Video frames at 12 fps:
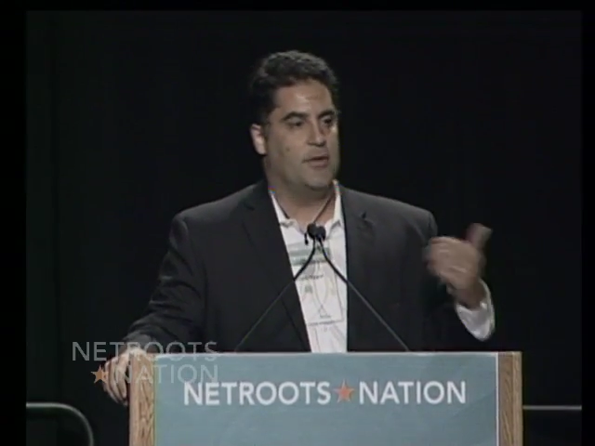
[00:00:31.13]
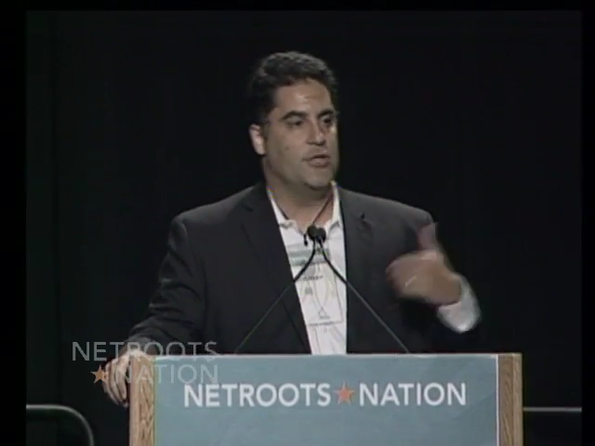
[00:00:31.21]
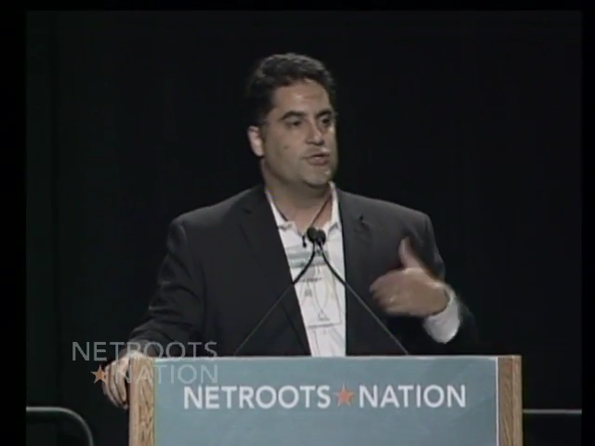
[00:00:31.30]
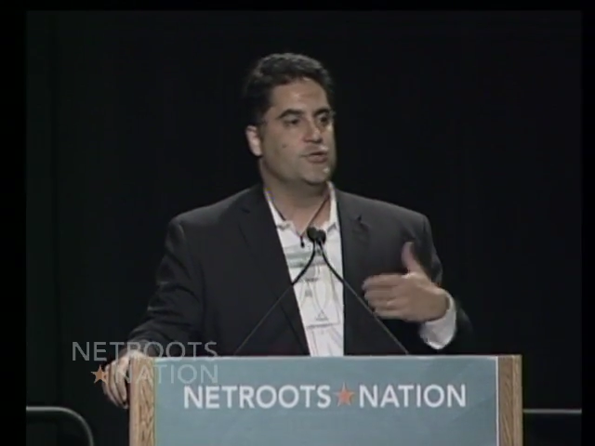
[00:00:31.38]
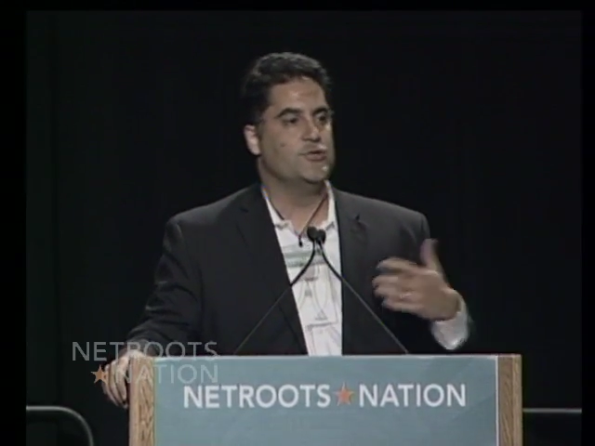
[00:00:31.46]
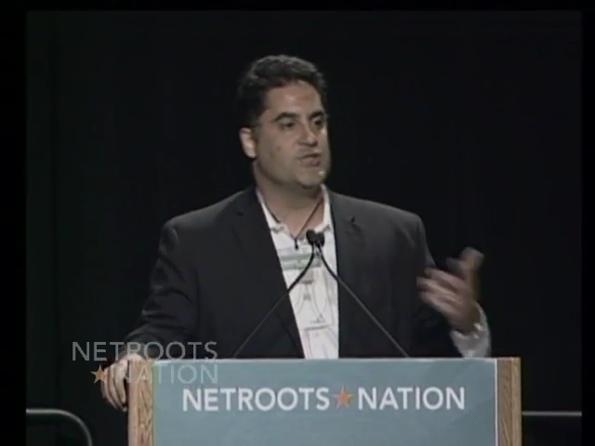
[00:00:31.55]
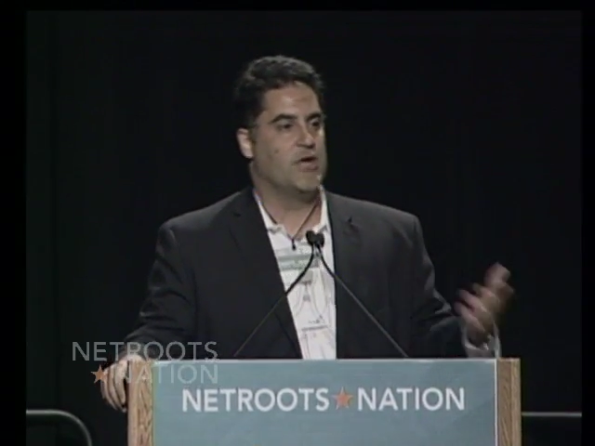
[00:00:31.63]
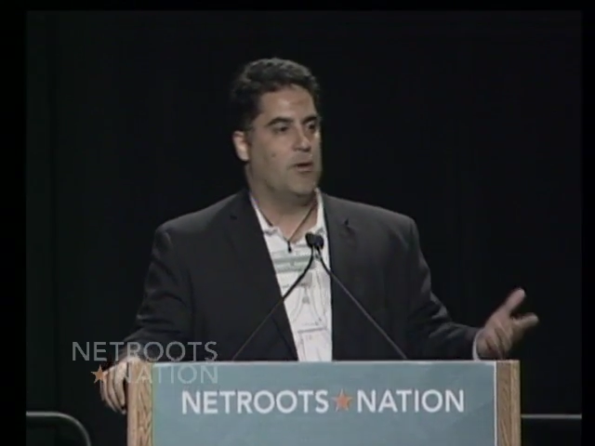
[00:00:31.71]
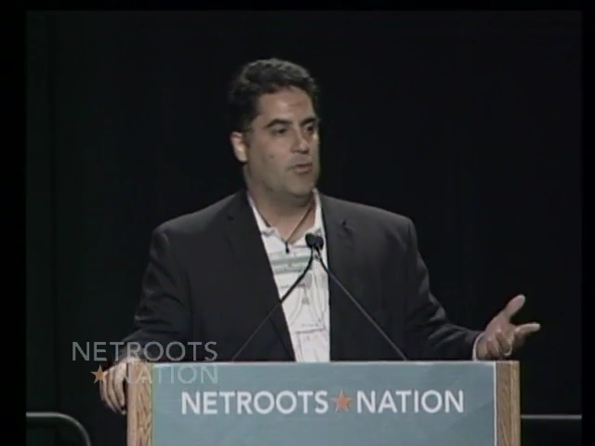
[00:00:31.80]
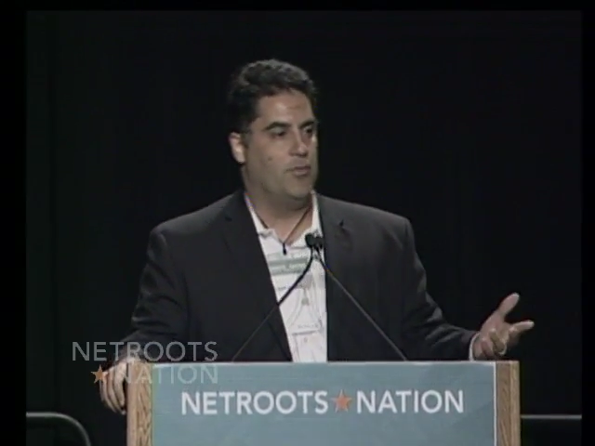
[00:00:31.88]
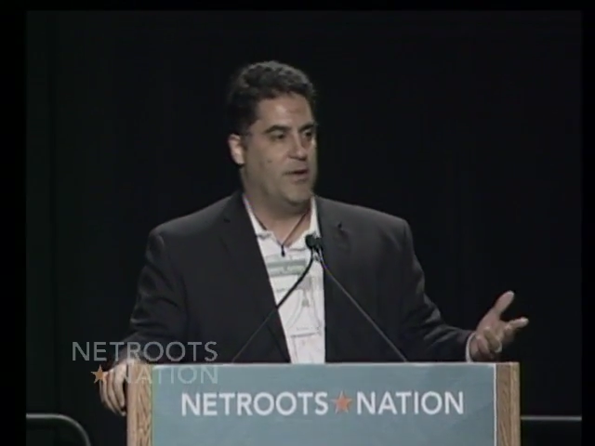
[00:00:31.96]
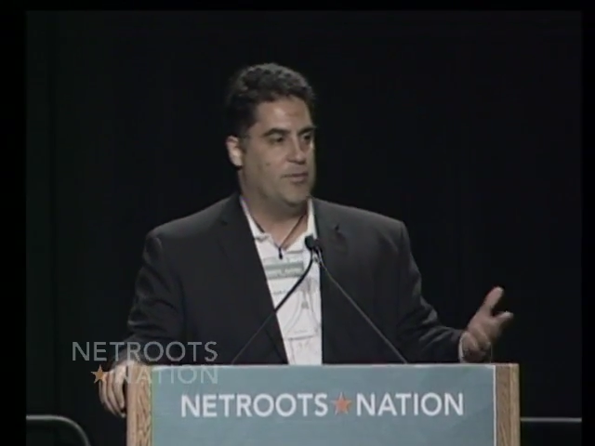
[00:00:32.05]
introduce a
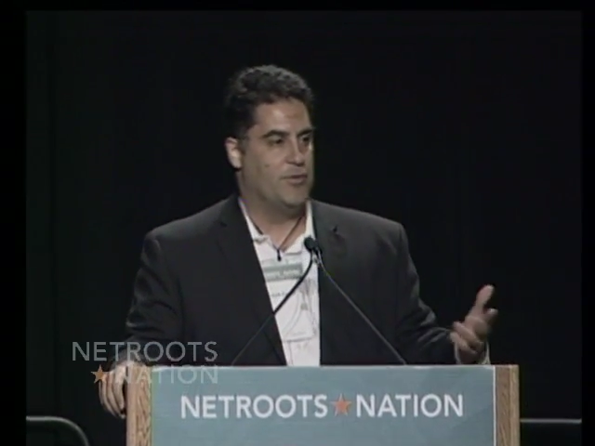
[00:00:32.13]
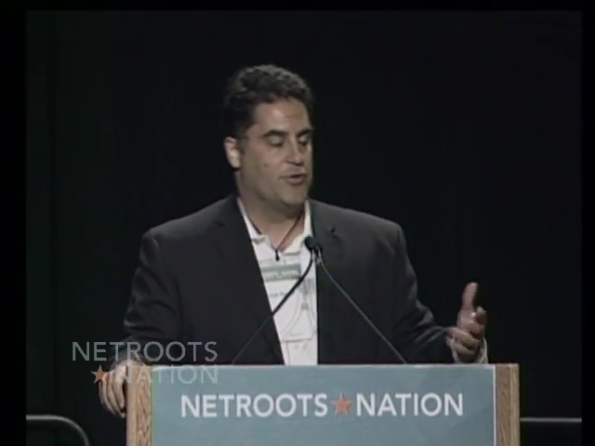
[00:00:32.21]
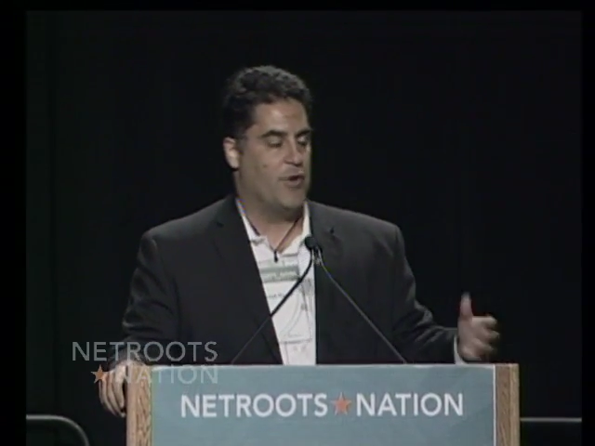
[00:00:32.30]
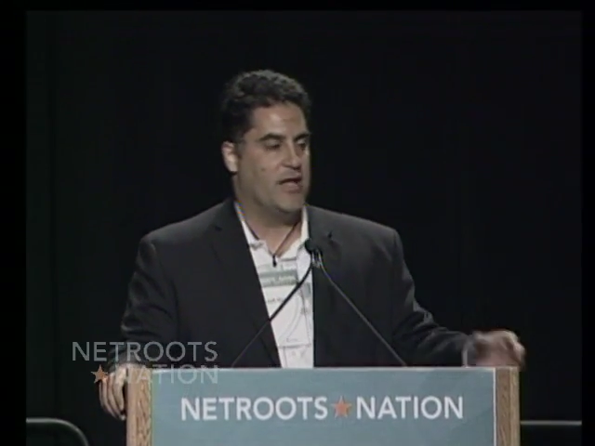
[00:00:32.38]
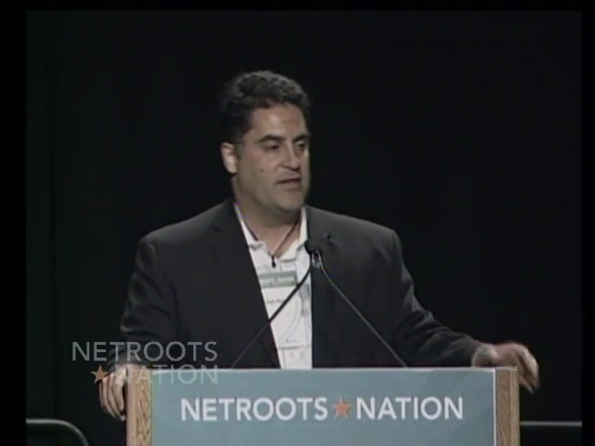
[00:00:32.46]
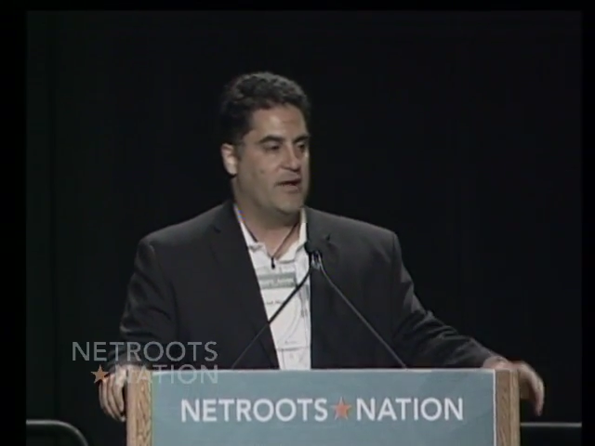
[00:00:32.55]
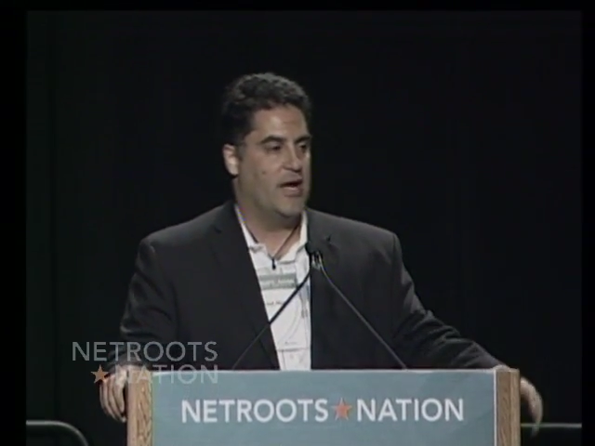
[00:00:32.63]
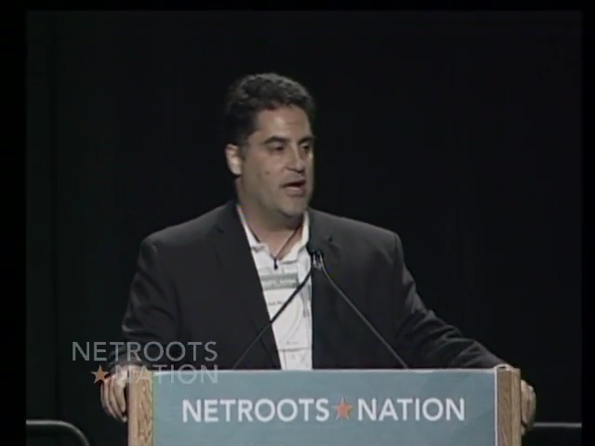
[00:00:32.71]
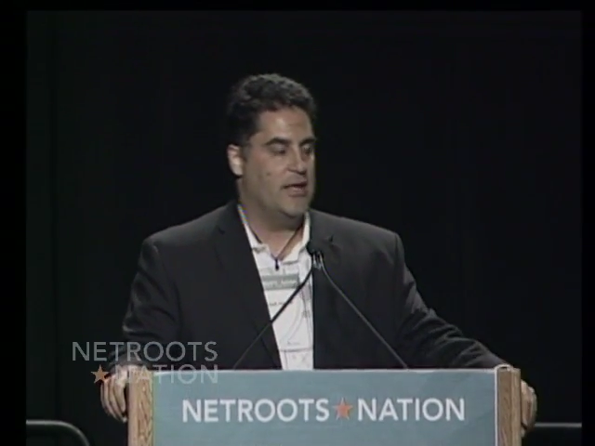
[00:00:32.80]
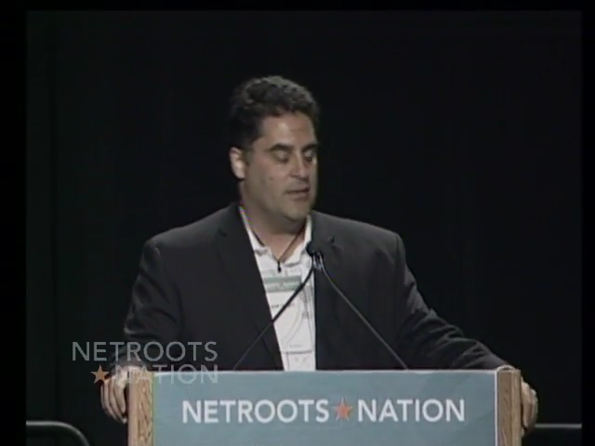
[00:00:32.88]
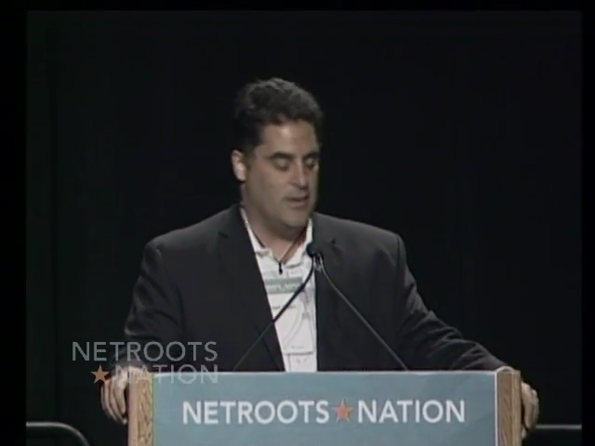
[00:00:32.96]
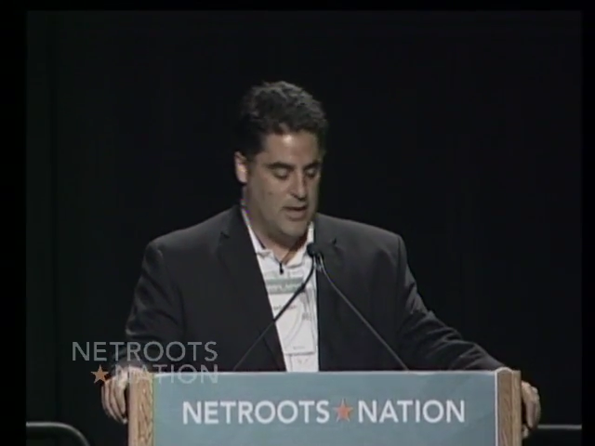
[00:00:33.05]
couple of people throughout the night.